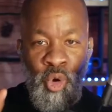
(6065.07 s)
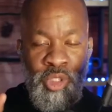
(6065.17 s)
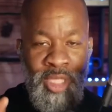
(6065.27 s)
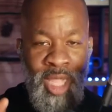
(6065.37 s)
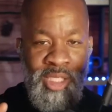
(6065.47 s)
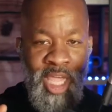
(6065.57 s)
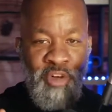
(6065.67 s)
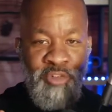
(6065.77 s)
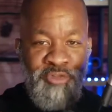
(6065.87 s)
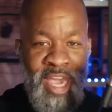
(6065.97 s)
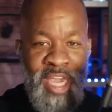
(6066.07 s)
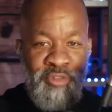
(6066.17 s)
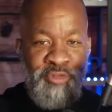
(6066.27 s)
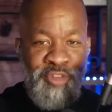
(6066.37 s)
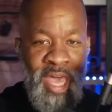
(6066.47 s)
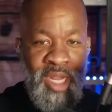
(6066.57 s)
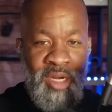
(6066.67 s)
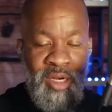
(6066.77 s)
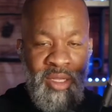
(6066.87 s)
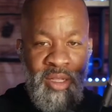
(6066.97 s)
That's like your fight and
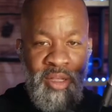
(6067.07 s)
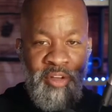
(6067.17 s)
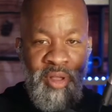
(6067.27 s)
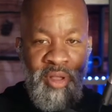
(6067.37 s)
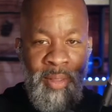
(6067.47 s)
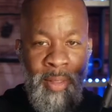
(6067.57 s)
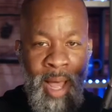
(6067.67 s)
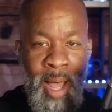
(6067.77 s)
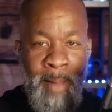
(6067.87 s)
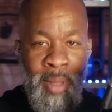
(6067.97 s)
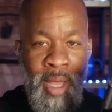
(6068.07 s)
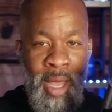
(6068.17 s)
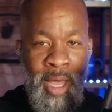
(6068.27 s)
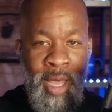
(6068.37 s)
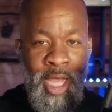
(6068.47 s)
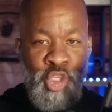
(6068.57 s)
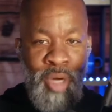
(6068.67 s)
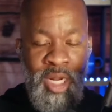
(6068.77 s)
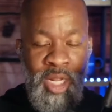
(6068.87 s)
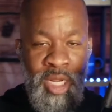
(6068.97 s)
flight
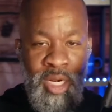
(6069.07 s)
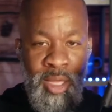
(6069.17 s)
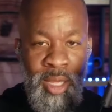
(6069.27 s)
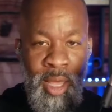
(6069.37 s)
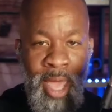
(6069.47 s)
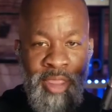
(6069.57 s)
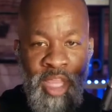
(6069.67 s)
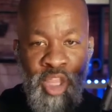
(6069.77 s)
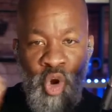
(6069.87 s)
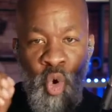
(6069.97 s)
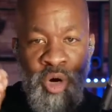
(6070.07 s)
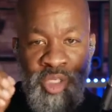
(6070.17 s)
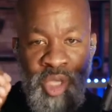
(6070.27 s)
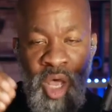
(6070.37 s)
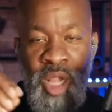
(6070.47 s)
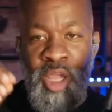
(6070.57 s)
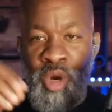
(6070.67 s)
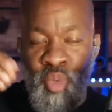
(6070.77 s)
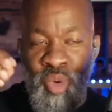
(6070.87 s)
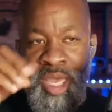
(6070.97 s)
adrenaline. And then the
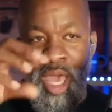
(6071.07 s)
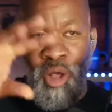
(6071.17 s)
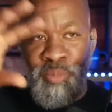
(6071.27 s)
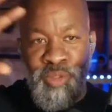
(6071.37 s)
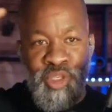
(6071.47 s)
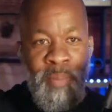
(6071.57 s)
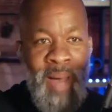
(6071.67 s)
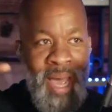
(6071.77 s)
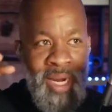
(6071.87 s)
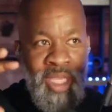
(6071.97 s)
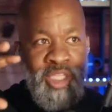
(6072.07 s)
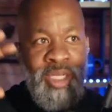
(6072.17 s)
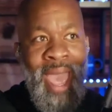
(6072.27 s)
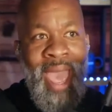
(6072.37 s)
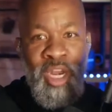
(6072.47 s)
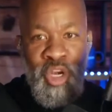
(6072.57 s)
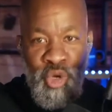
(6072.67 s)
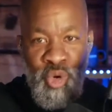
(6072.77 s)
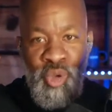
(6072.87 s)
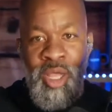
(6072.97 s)
cortisol really helps your body to
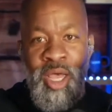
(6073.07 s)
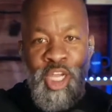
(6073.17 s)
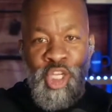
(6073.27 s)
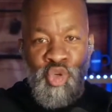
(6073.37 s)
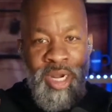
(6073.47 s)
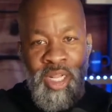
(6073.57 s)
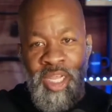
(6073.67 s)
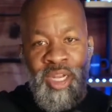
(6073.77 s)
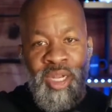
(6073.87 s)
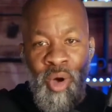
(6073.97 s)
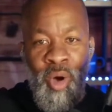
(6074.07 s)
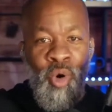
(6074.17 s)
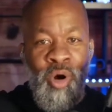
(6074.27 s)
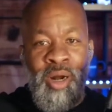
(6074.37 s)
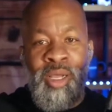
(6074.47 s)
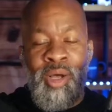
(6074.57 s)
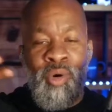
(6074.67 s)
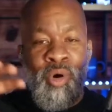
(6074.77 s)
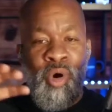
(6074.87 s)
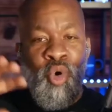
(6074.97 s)
handle adrenaline or
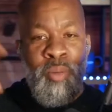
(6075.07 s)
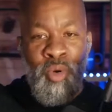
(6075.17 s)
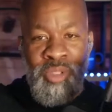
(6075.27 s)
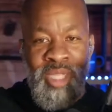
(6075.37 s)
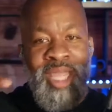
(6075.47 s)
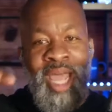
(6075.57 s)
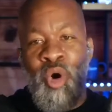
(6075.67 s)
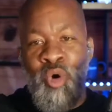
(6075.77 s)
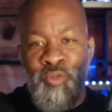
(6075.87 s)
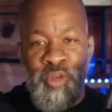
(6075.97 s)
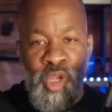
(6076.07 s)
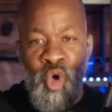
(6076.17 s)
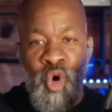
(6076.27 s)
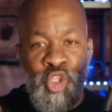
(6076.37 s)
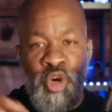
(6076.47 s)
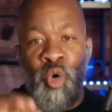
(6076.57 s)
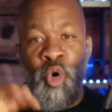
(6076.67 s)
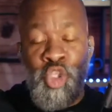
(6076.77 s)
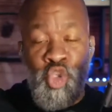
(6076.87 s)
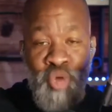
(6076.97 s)
hormones like that over the long
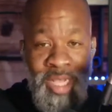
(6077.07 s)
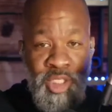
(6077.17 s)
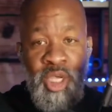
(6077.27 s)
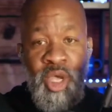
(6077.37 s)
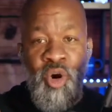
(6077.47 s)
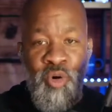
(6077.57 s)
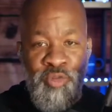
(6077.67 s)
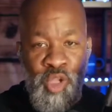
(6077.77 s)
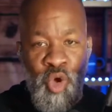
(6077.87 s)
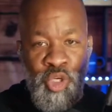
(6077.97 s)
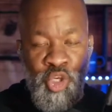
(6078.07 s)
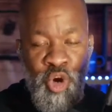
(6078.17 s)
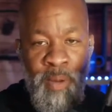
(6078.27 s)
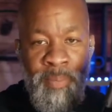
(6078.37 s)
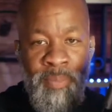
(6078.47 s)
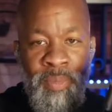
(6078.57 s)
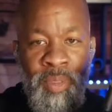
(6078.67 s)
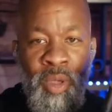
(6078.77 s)
term, or stress over the long term.